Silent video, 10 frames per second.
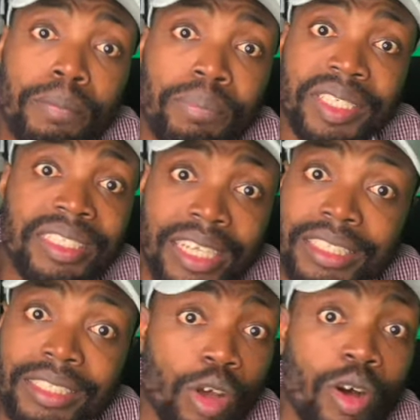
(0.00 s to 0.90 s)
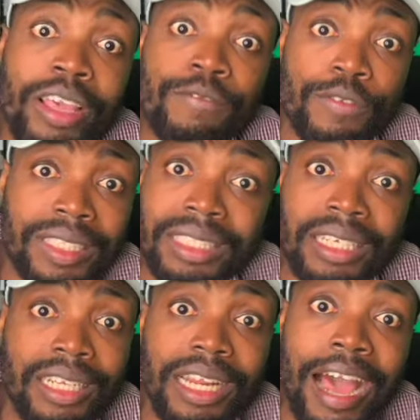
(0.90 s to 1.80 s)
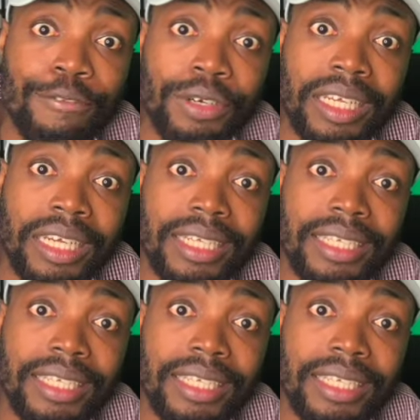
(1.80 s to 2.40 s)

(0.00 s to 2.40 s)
business, or investing in Africa.